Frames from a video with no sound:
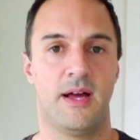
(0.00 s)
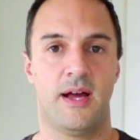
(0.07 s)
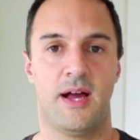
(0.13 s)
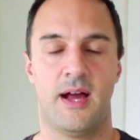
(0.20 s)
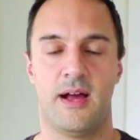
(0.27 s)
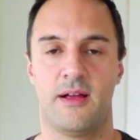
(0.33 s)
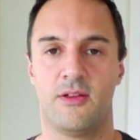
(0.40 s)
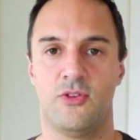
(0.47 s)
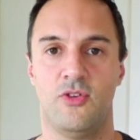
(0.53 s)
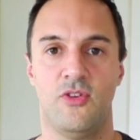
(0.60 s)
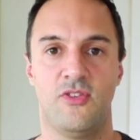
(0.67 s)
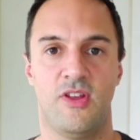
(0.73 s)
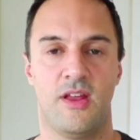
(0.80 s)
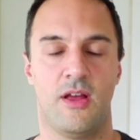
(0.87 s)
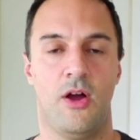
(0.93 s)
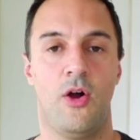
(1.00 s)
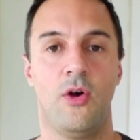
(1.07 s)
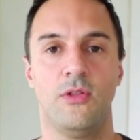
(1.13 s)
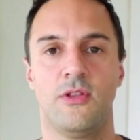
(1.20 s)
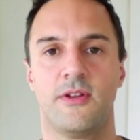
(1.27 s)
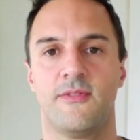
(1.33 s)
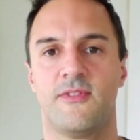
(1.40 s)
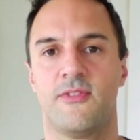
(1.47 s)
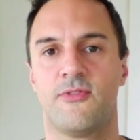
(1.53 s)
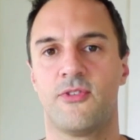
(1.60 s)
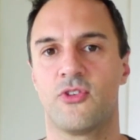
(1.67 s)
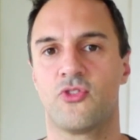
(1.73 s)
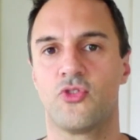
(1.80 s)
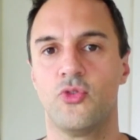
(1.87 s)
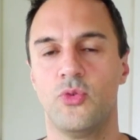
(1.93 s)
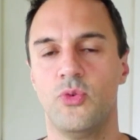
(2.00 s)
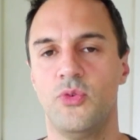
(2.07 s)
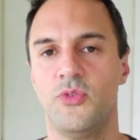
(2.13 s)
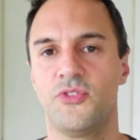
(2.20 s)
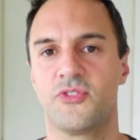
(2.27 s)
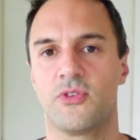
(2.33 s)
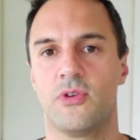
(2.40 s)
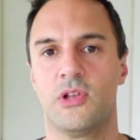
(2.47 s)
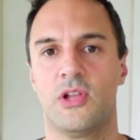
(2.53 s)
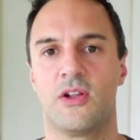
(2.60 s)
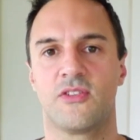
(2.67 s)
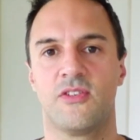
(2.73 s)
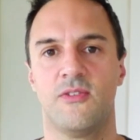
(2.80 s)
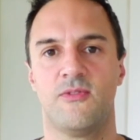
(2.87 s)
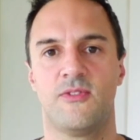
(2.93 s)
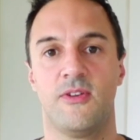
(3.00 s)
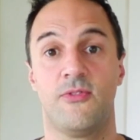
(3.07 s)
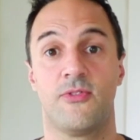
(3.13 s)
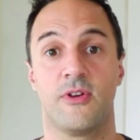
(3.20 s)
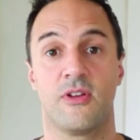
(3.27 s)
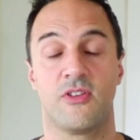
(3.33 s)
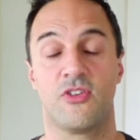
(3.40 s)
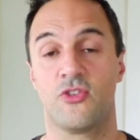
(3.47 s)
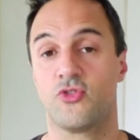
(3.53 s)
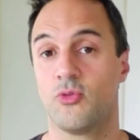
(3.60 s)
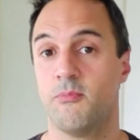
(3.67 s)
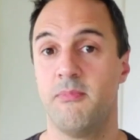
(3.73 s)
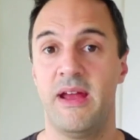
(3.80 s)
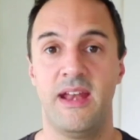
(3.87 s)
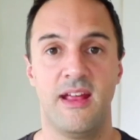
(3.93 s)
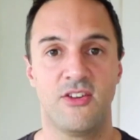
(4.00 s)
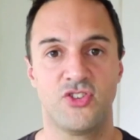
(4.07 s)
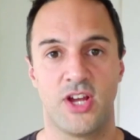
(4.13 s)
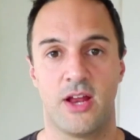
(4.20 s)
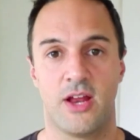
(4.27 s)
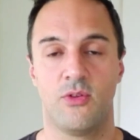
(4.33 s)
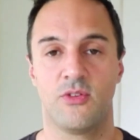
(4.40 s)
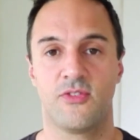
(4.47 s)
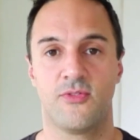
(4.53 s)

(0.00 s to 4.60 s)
are using a whole lot of different tools or lots of different social media channels